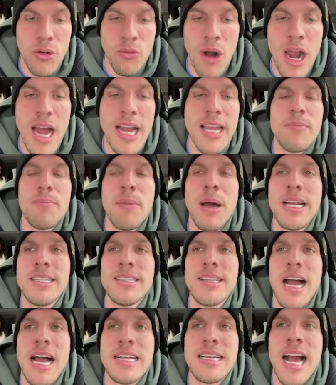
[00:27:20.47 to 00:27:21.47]

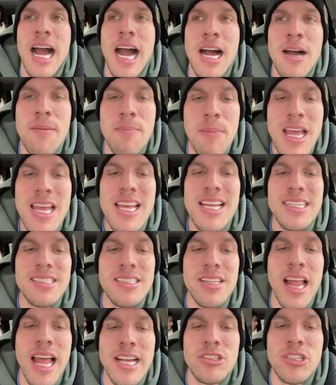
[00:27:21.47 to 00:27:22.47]
rocketmoney.com
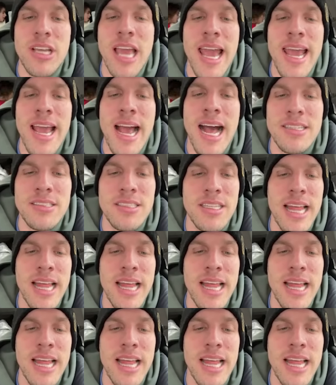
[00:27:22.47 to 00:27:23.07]
slash chaos.